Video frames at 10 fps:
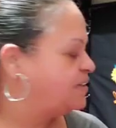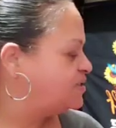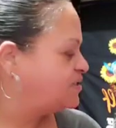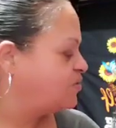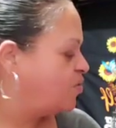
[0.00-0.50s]
in
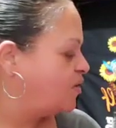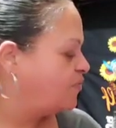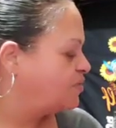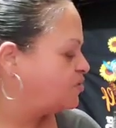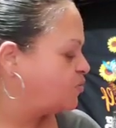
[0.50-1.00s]
store
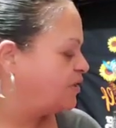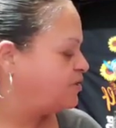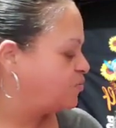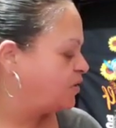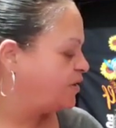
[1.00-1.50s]
for
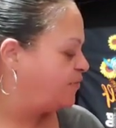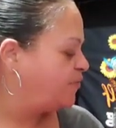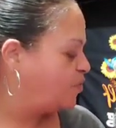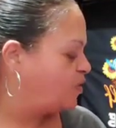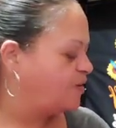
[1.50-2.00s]

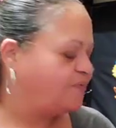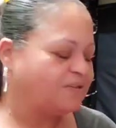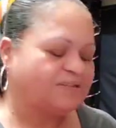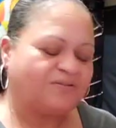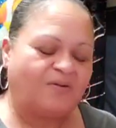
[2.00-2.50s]
2024 for
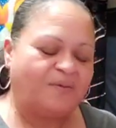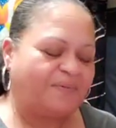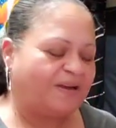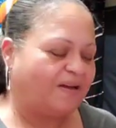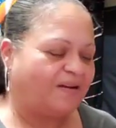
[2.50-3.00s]

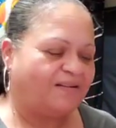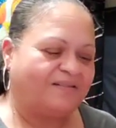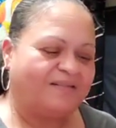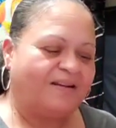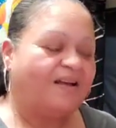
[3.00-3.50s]
Scorpio?
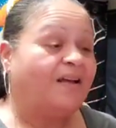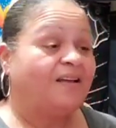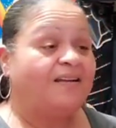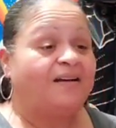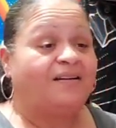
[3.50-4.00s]

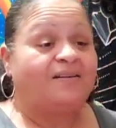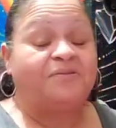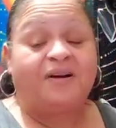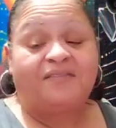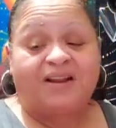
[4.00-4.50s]
Yo,
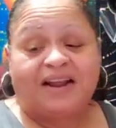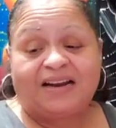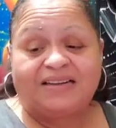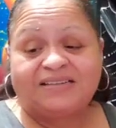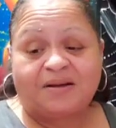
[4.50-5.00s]
whoever that
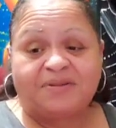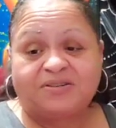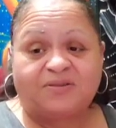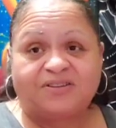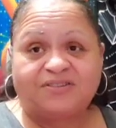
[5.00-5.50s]
is coming
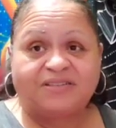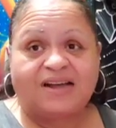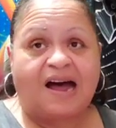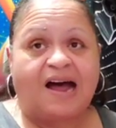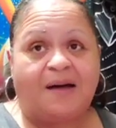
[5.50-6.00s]
towards you is
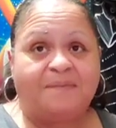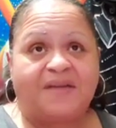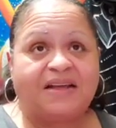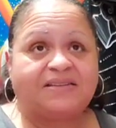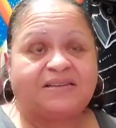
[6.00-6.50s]
a hot
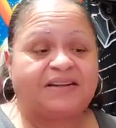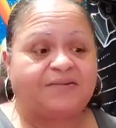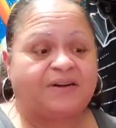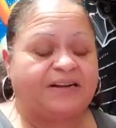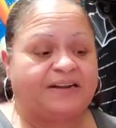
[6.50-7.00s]
mess,
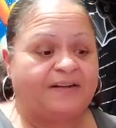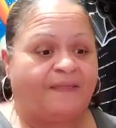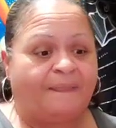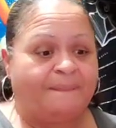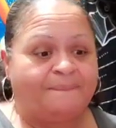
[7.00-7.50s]
literally.
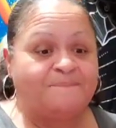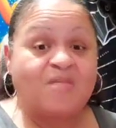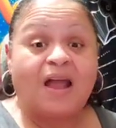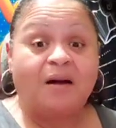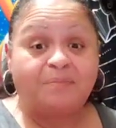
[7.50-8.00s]

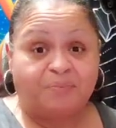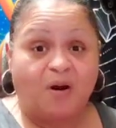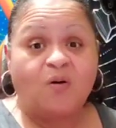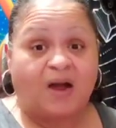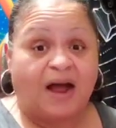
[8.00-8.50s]
A
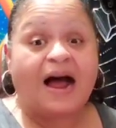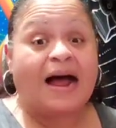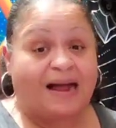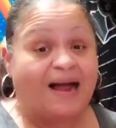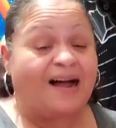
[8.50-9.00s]
broke
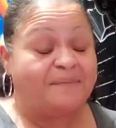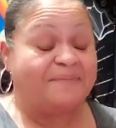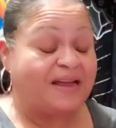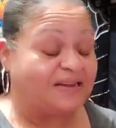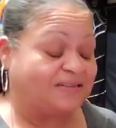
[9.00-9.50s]
hot
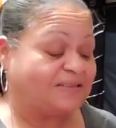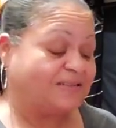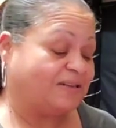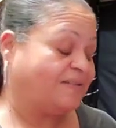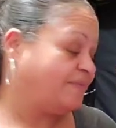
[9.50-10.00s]

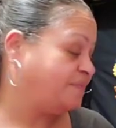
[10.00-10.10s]
mess.